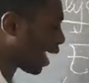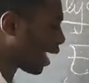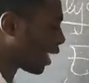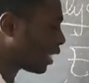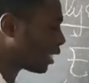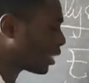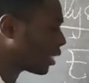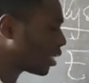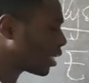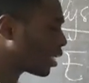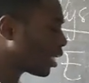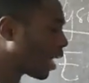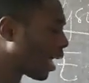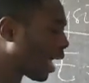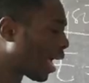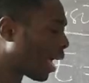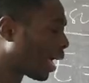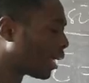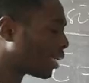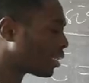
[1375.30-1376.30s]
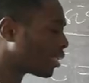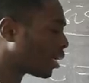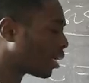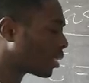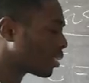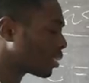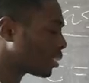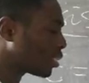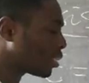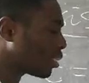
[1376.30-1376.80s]
n and
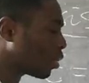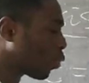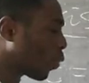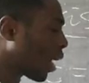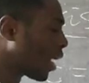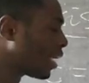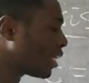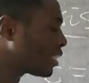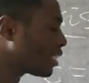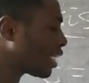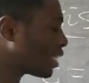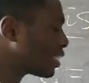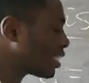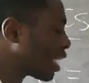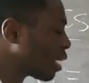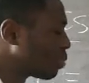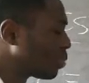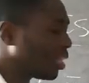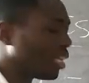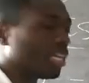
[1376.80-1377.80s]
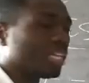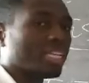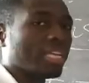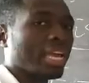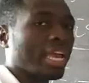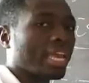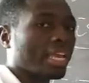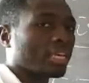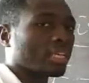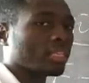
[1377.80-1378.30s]
y-intercept ln
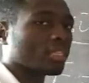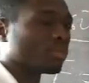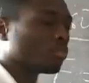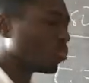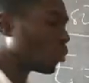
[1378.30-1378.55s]
a.